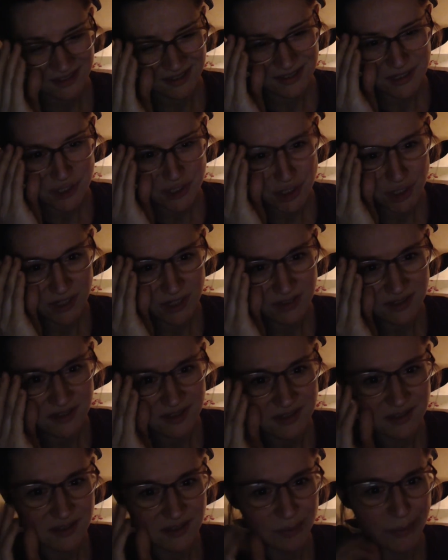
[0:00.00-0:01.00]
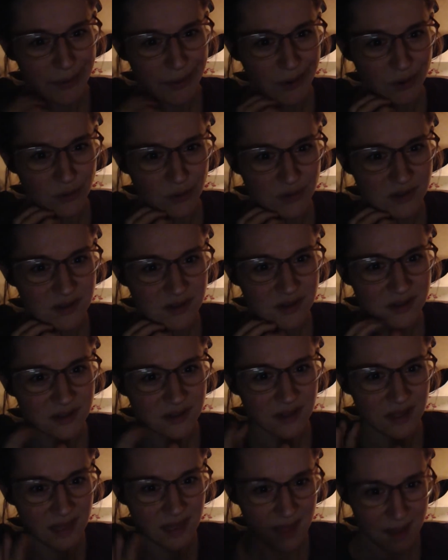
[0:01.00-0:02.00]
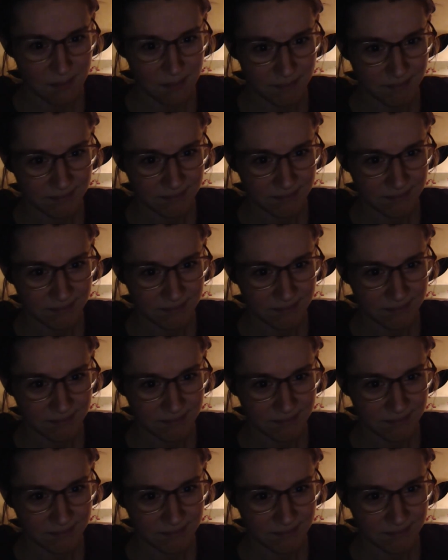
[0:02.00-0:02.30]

Just about them.